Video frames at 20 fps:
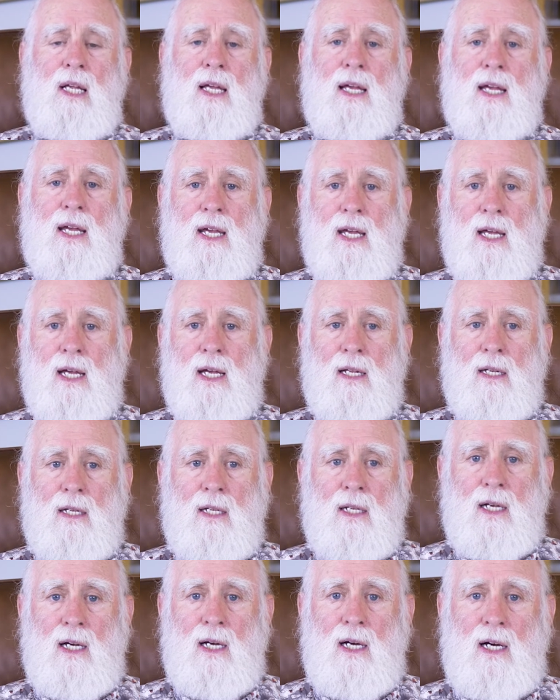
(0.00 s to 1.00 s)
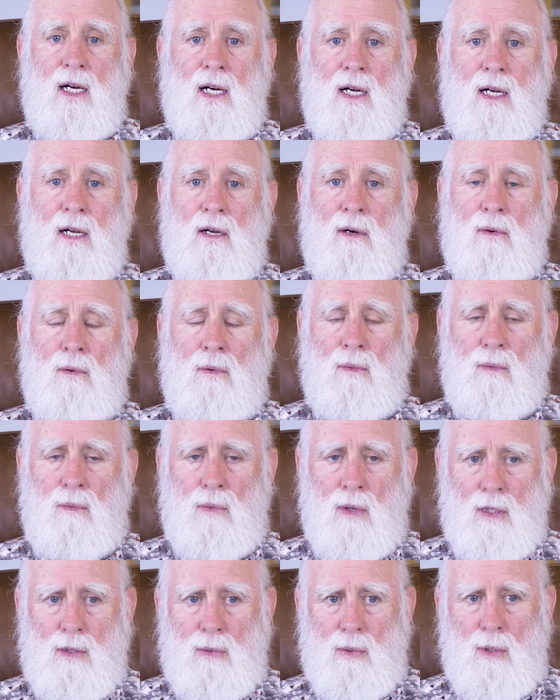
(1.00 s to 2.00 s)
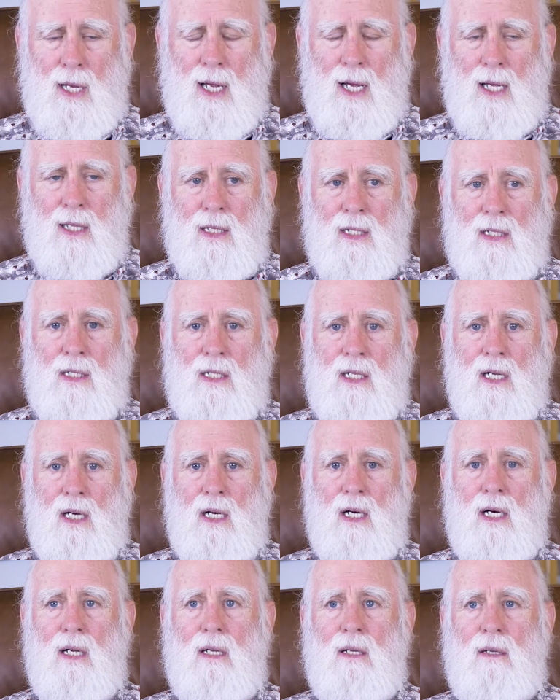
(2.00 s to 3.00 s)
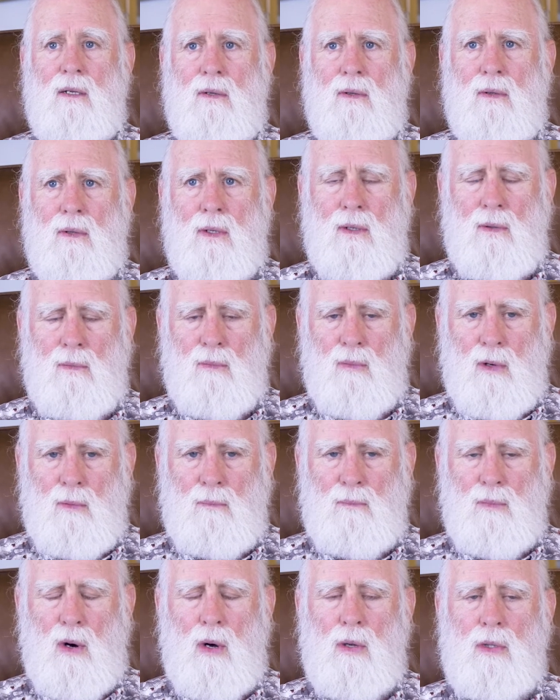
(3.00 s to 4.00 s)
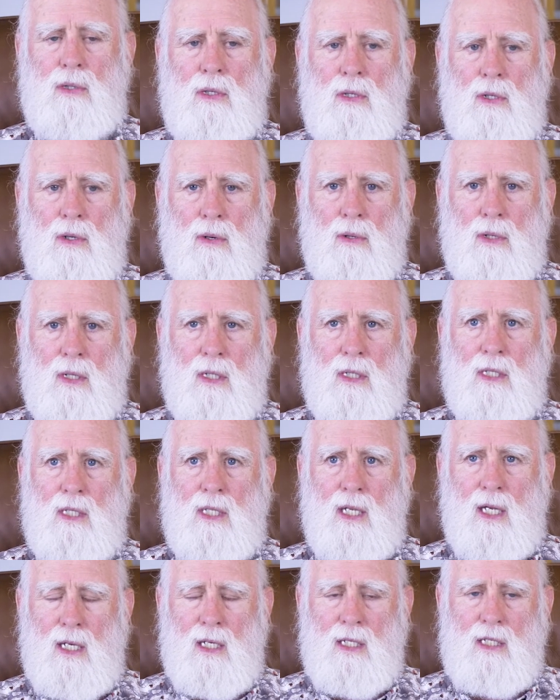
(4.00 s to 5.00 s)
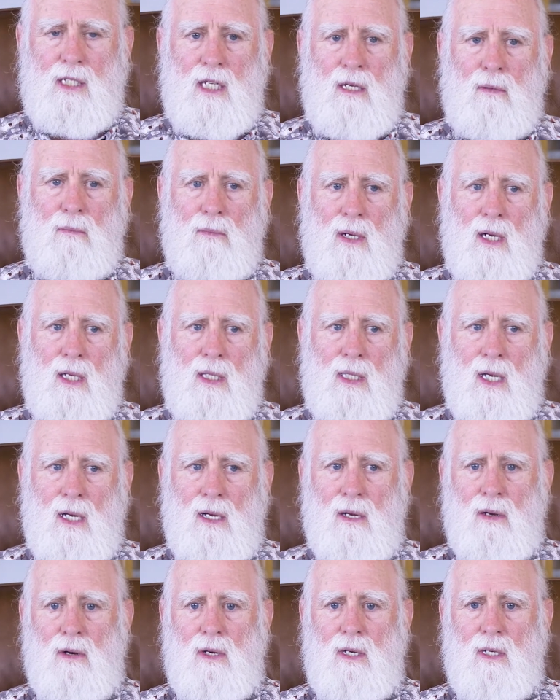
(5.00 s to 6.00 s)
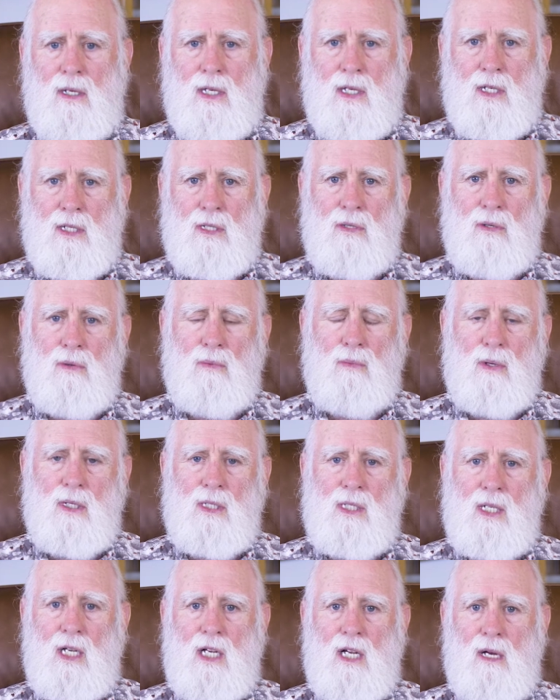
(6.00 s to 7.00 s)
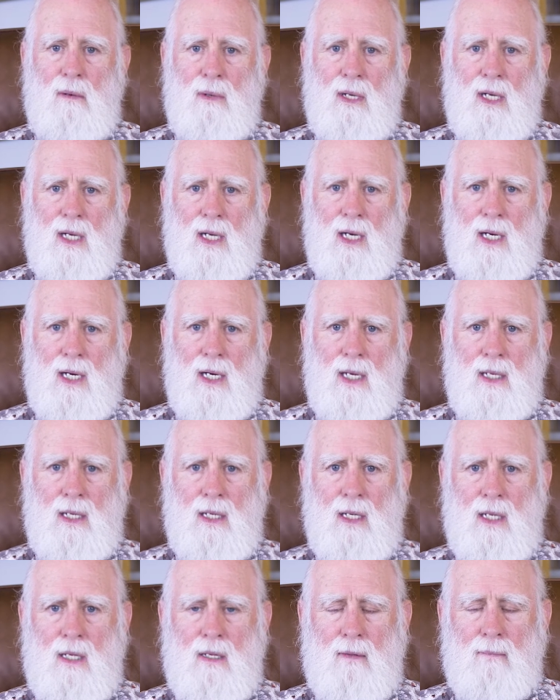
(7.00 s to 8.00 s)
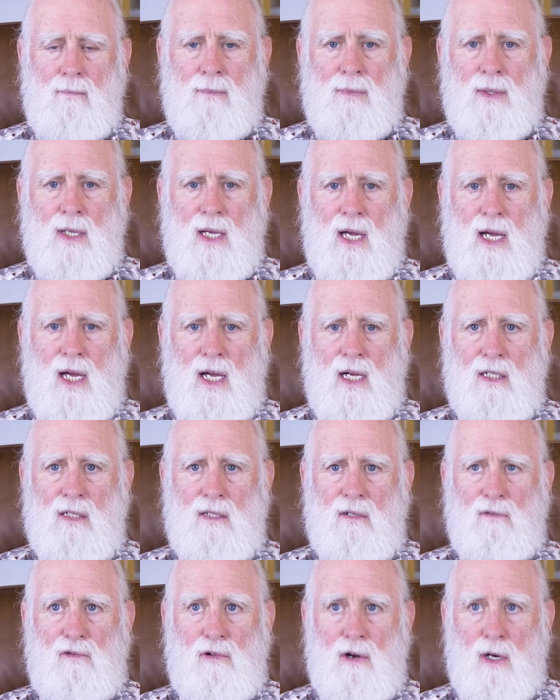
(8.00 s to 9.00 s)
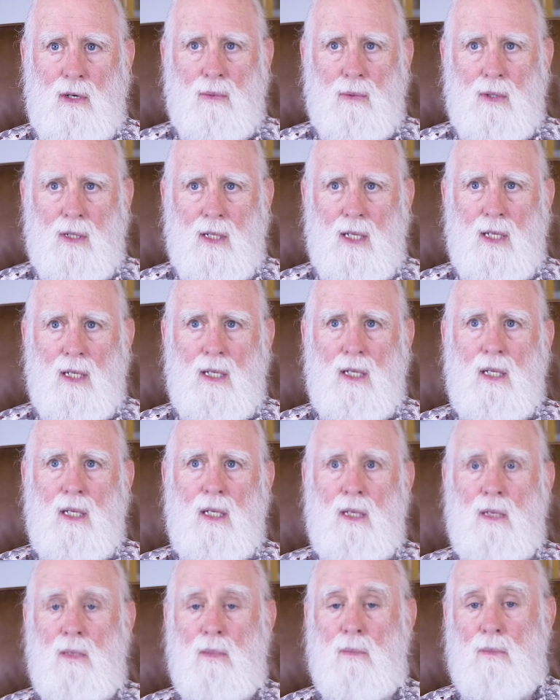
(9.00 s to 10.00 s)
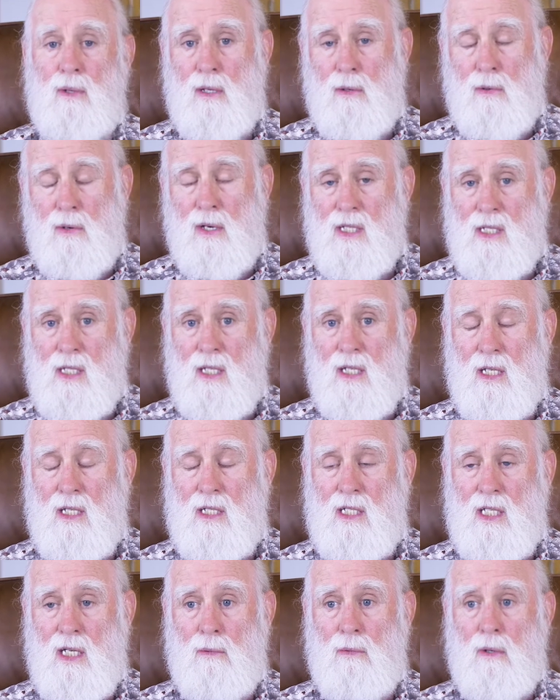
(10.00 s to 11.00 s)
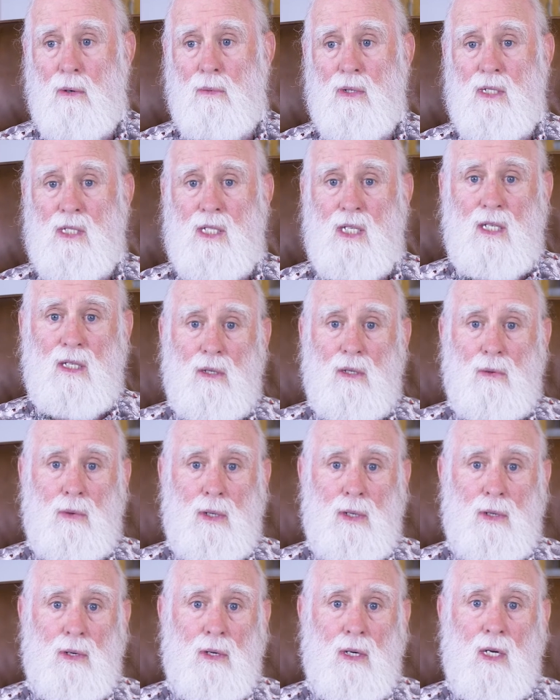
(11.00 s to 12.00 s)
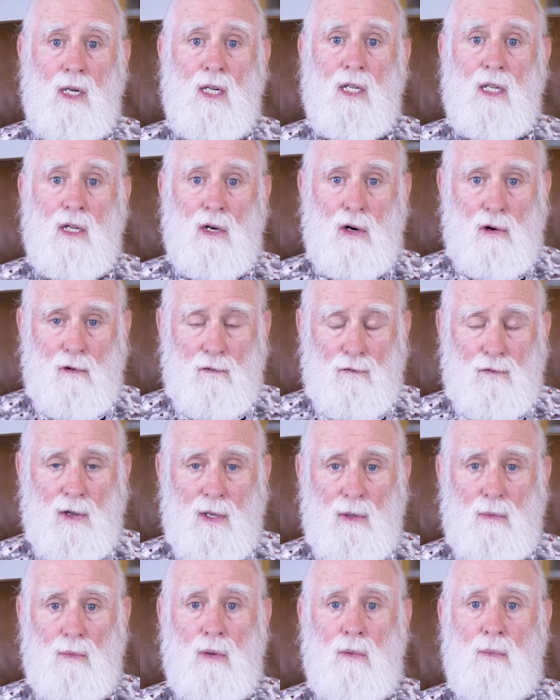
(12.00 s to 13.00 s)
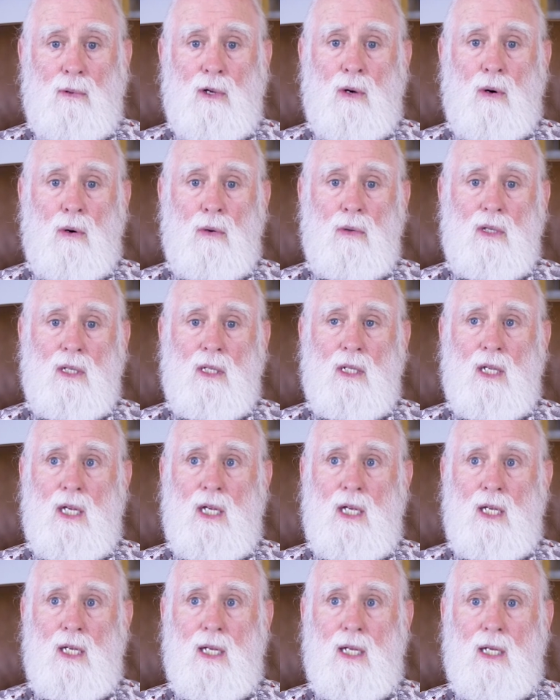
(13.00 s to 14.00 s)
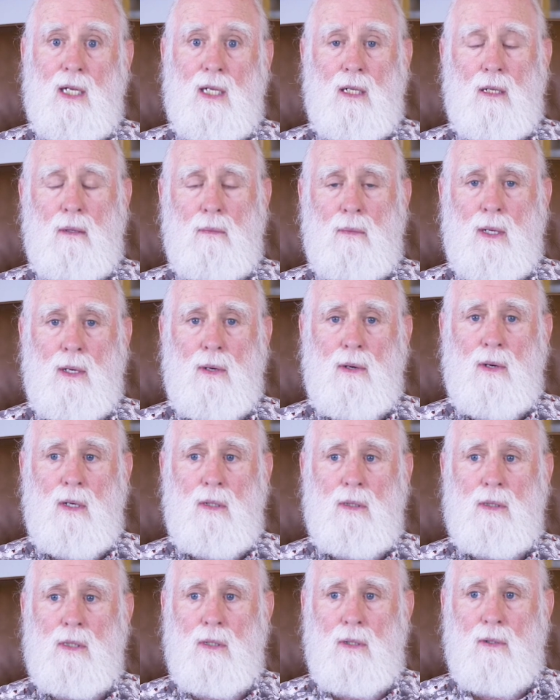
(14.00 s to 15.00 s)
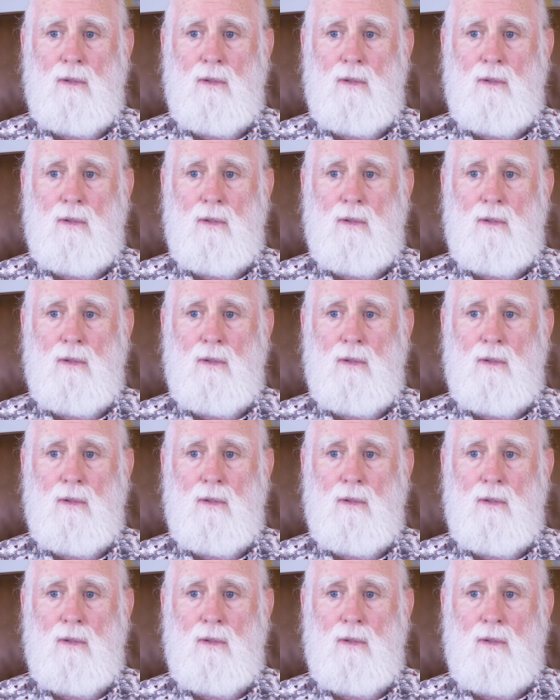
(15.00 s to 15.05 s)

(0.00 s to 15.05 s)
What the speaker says: And once we had this done, we both noticed that it seemed like the air conditioner wasn't coming on as frequently. So it'll be interesting to see what we see winter. Hopefully we'll be holding the heat in a little better also.